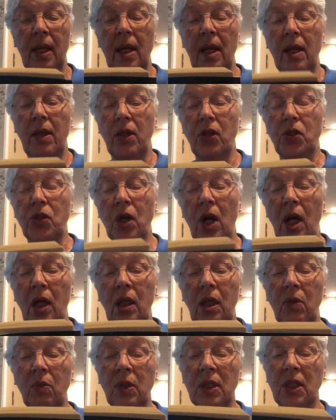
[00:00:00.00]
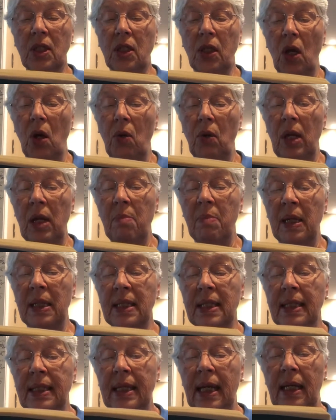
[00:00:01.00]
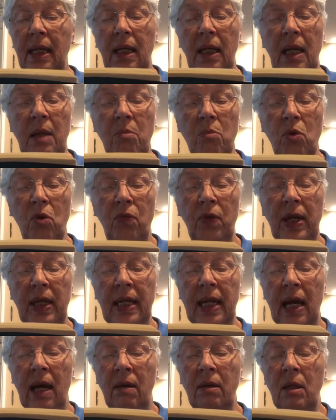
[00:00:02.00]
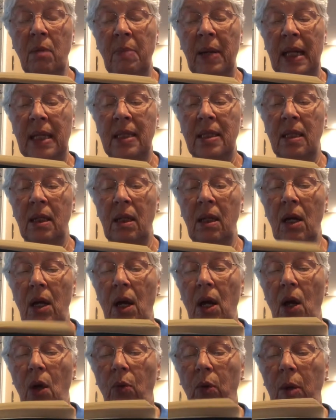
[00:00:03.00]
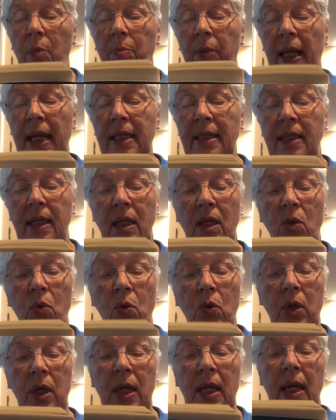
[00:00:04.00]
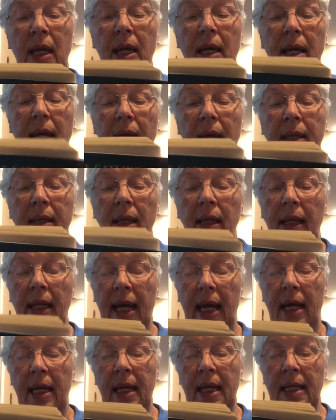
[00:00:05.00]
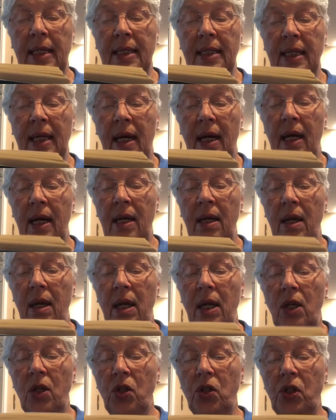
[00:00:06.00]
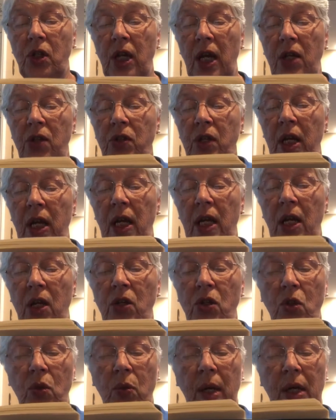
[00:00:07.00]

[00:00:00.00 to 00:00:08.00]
The chocolate was slowly but steadily moving down the pencil, replacing the wood and the lead inside, changing it into a